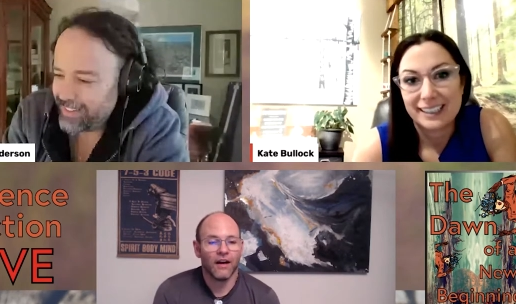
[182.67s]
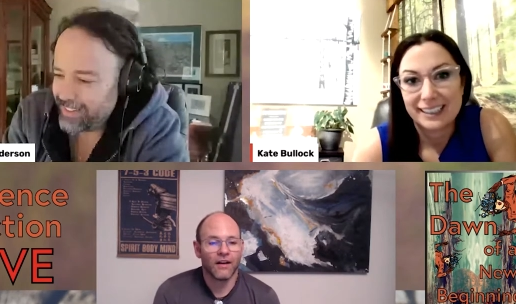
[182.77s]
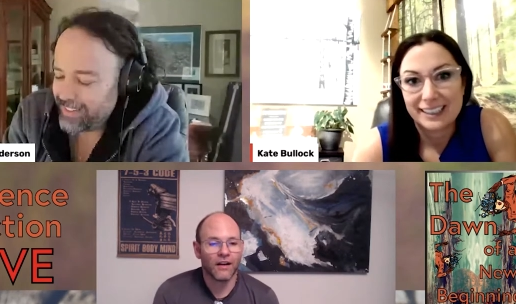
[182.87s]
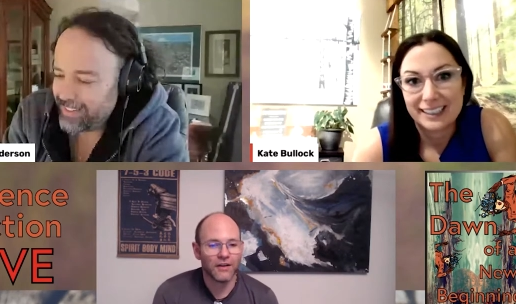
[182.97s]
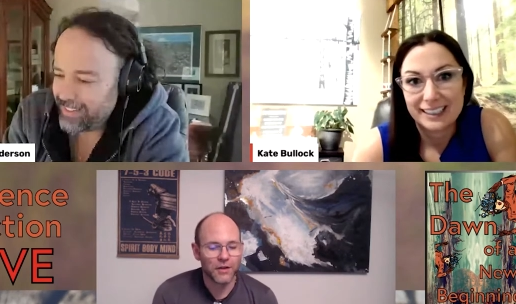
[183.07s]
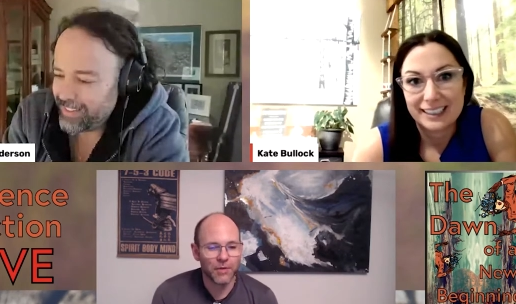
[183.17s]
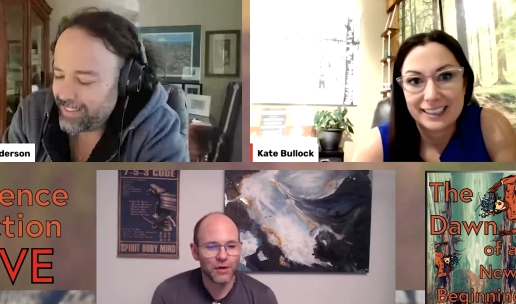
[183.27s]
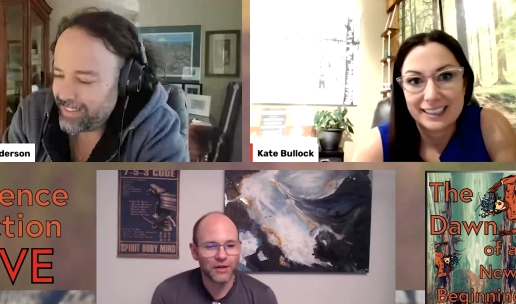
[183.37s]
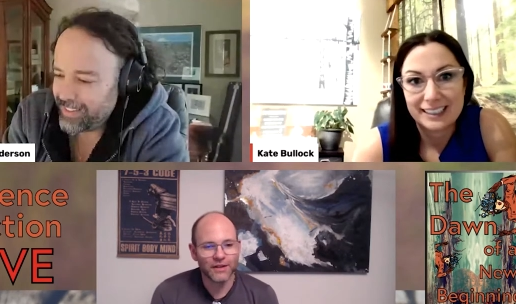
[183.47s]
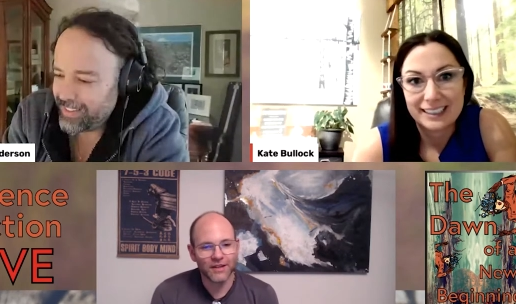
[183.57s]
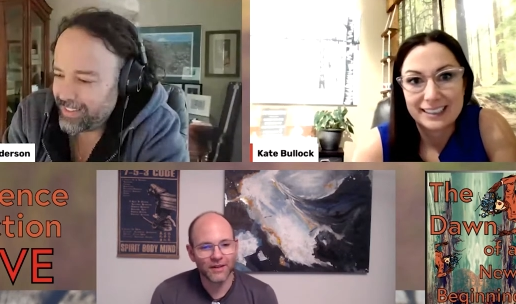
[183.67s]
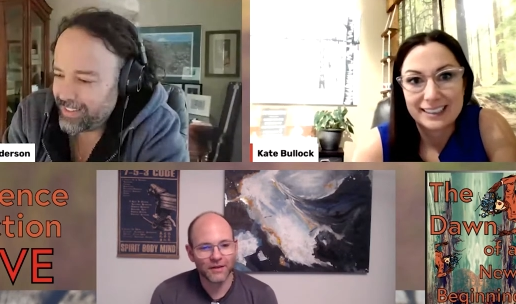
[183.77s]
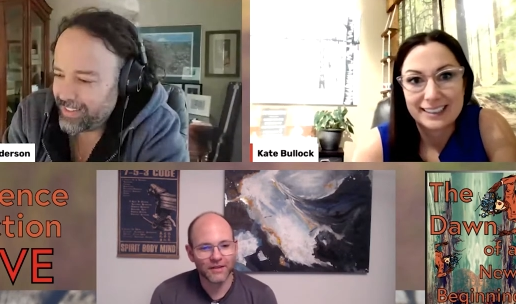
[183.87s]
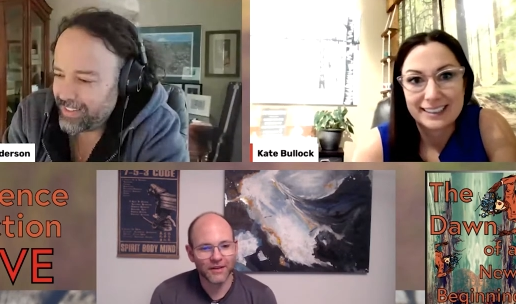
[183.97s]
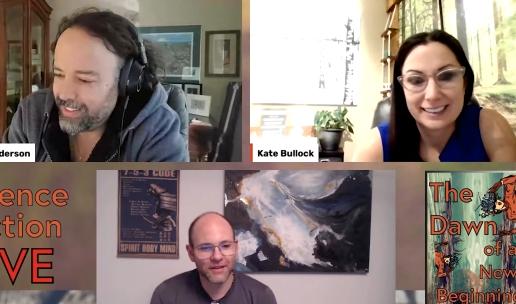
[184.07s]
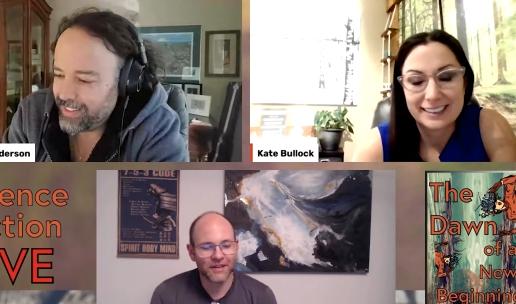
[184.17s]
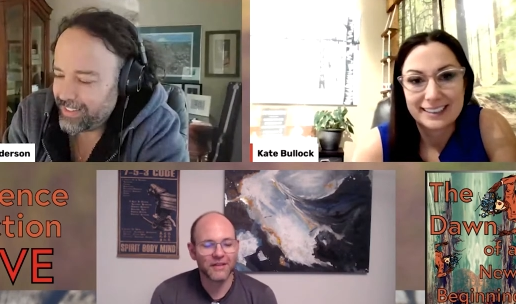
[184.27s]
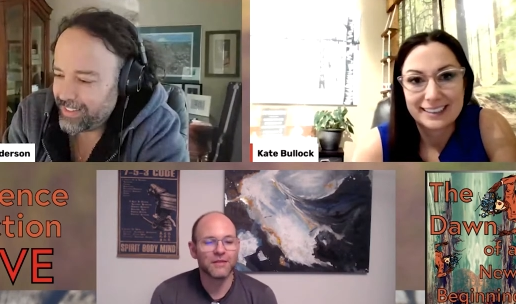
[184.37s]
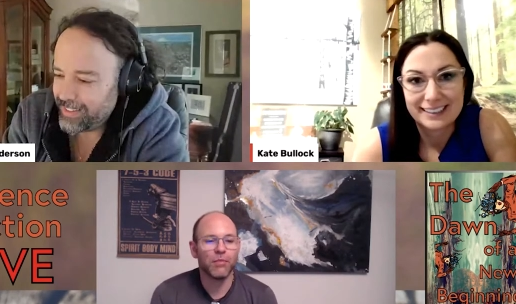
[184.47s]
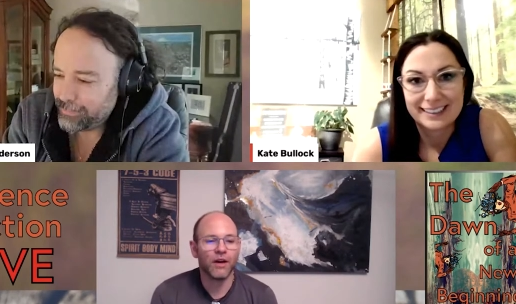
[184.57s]
Speaker 1: our contribution to the to the
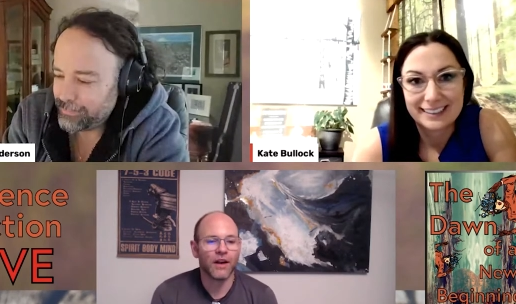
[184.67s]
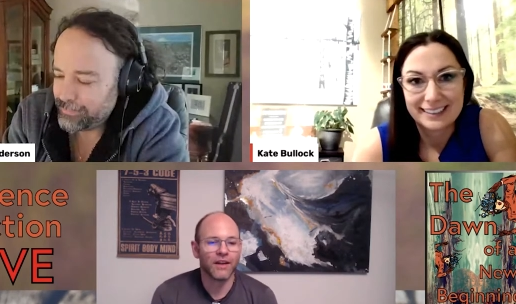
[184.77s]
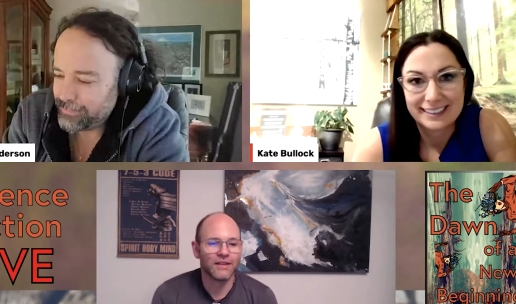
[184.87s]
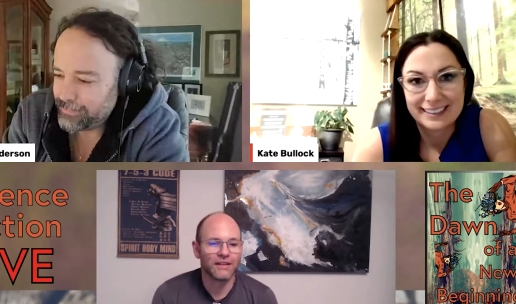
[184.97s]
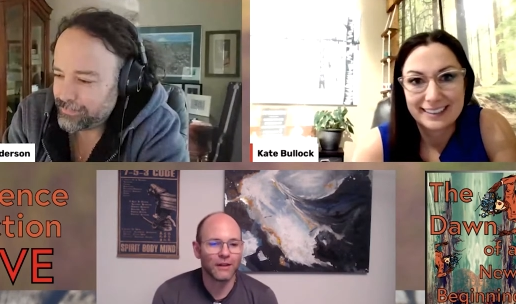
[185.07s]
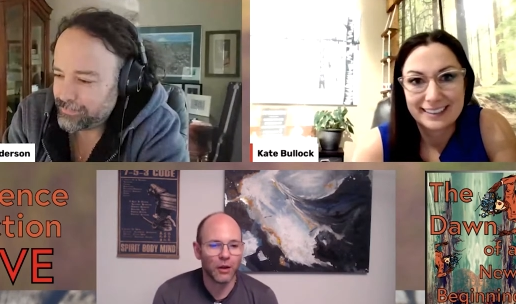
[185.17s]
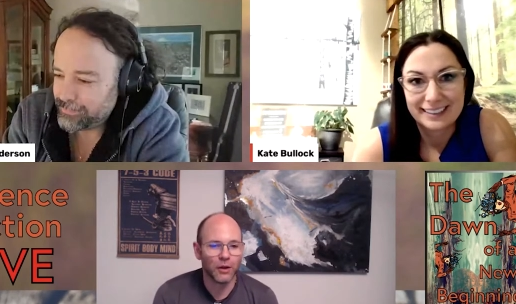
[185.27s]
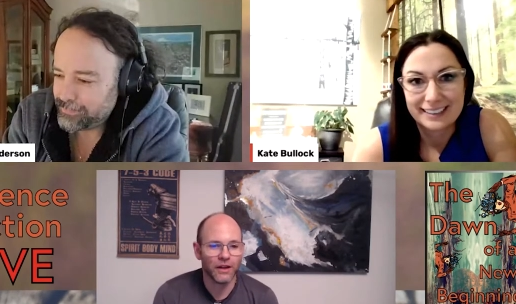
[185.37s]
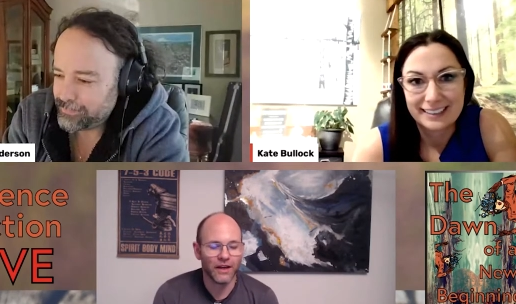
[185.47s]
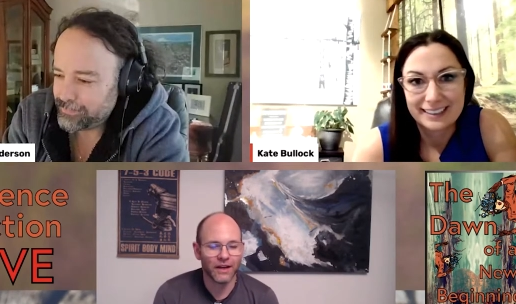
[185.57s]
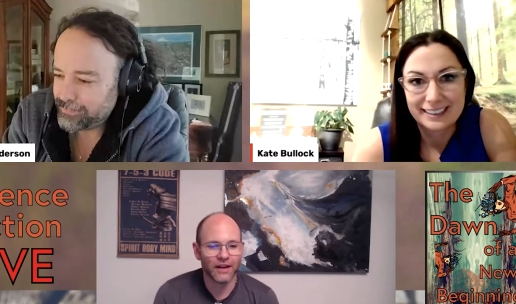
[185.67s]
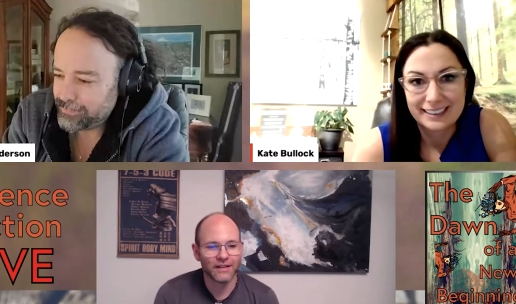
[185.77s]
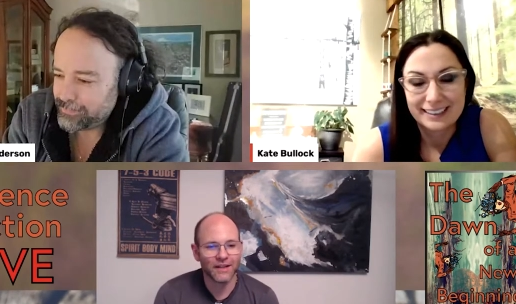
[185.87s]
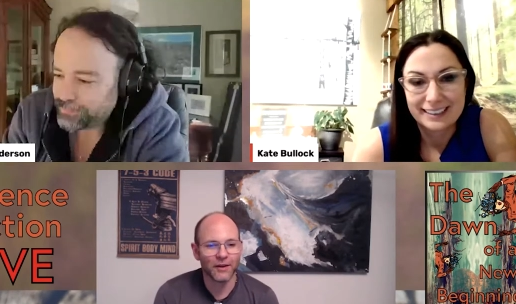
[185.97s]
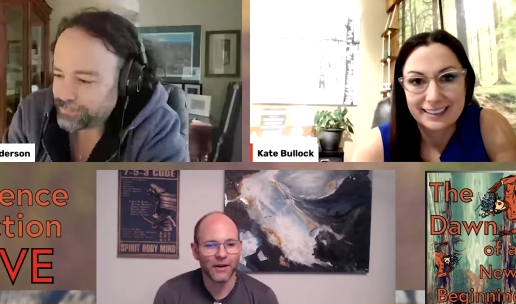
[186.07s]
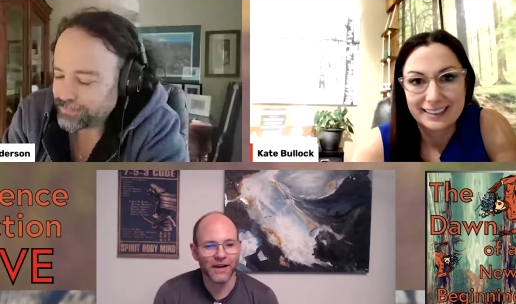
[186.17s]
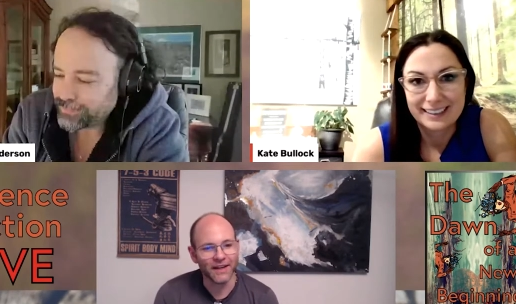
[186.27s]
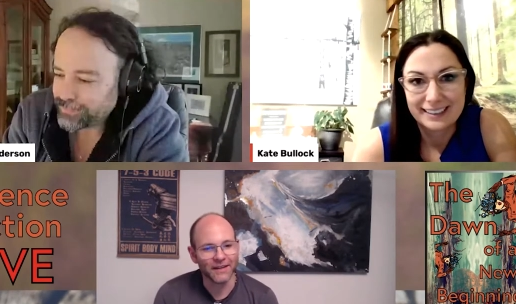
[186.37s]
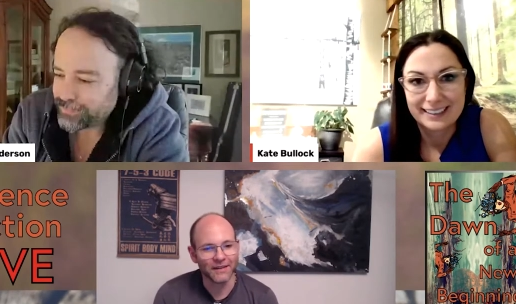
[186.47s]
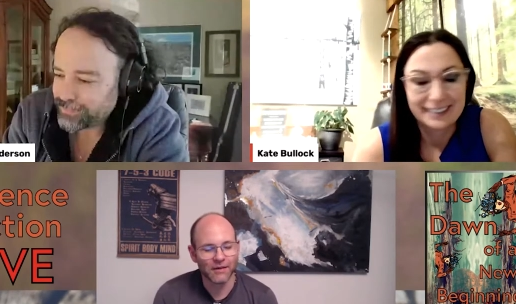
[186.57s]
to this book is slowly
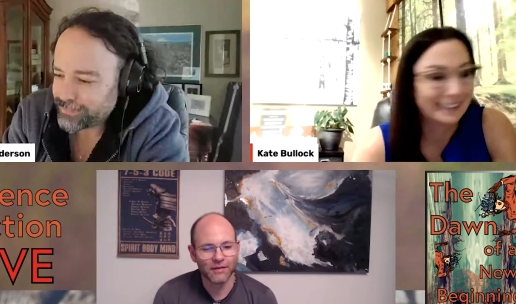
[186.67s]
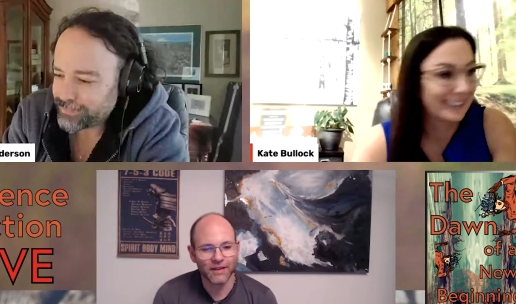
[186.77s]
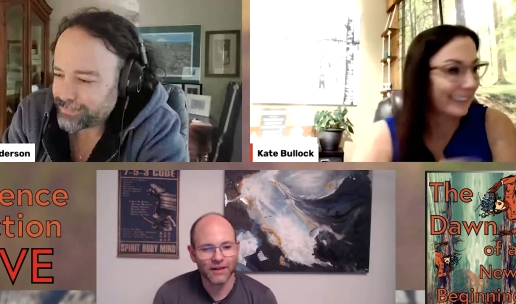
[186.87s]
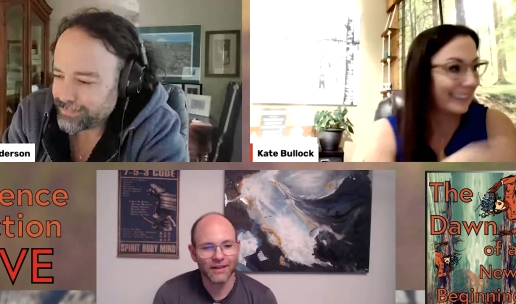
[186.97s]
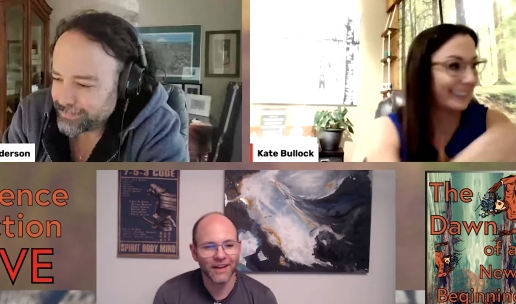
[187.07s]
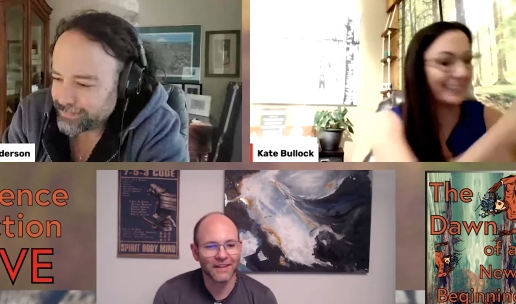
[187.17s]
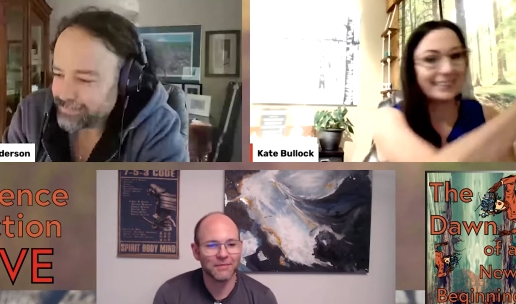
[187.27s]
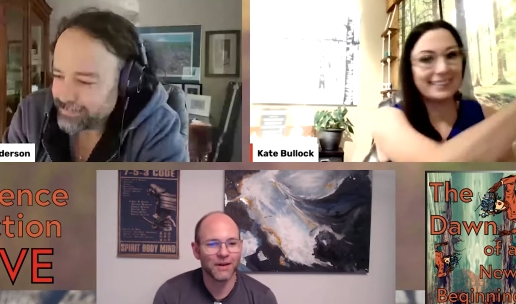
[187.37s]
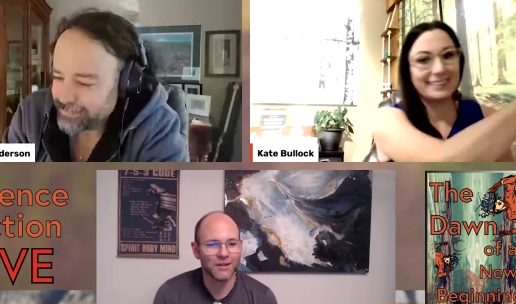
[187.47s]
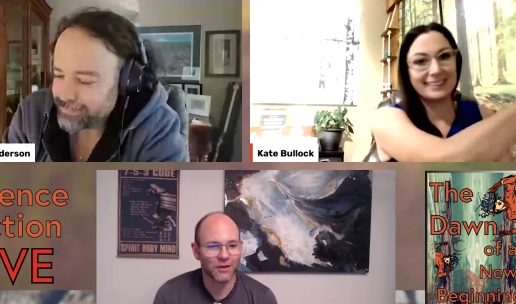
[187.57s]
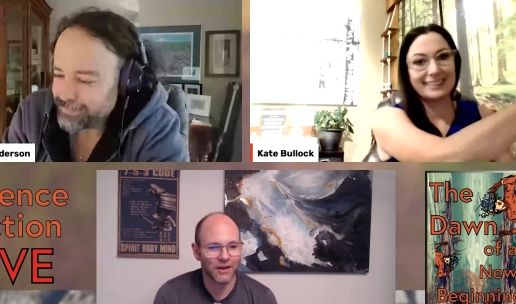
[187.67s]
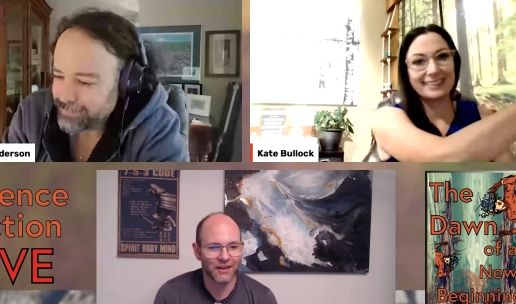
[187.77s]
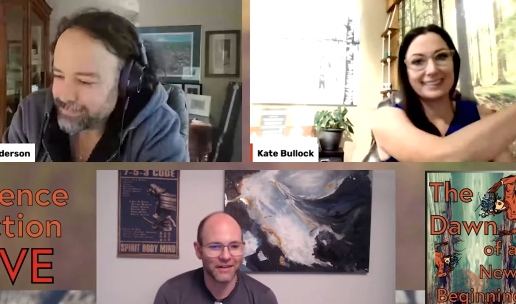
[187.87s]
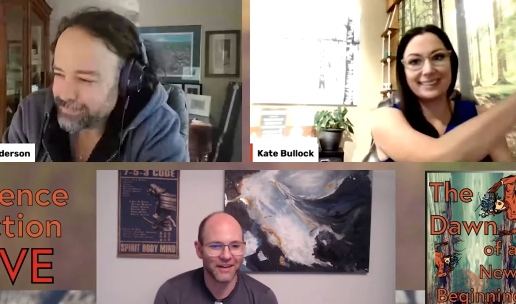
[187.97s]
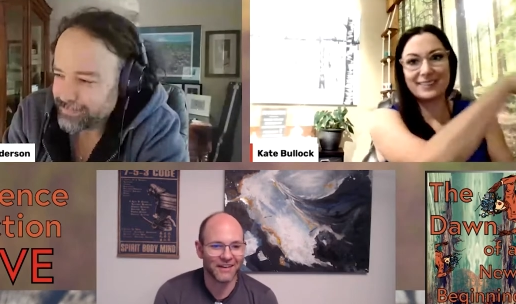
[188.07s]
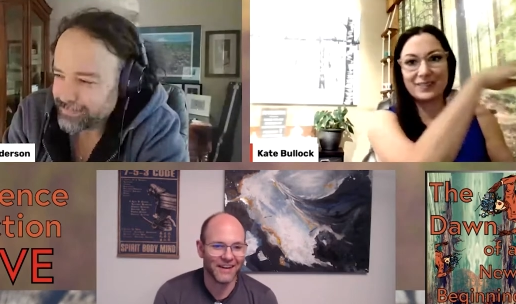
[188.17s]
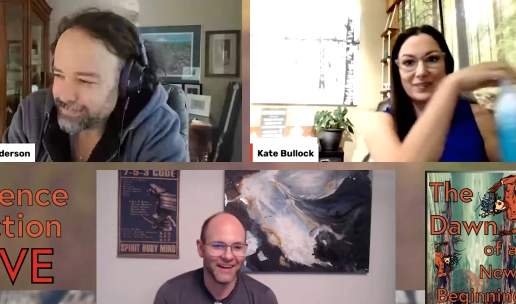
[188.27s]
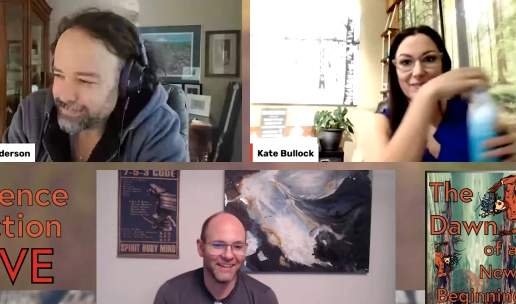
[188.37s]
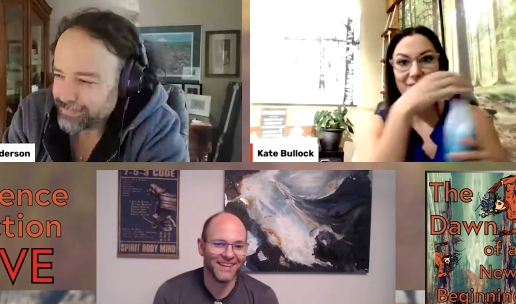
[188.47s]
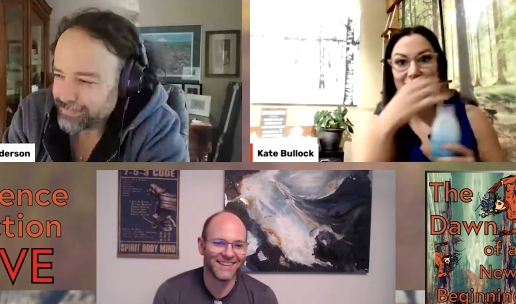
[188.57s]
accelerating. We're on an exponential curve here,
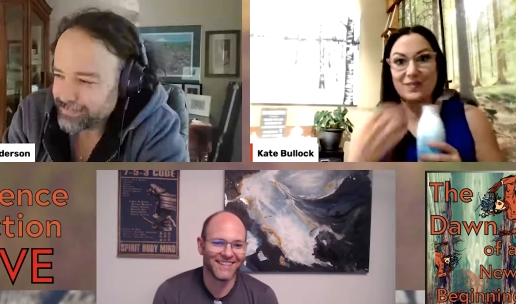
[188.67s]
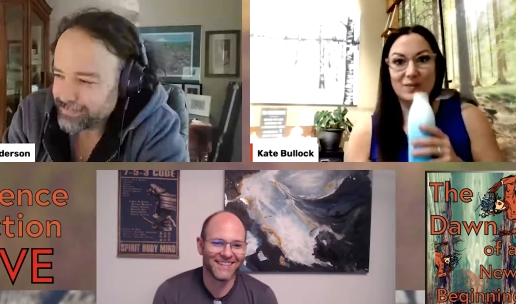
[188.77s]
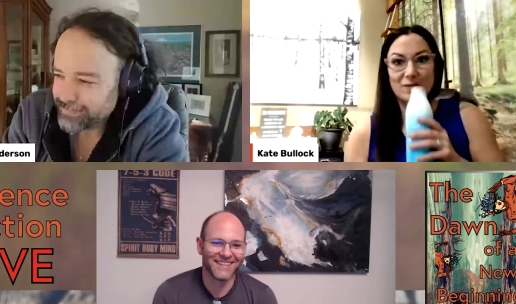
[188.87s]
Dan.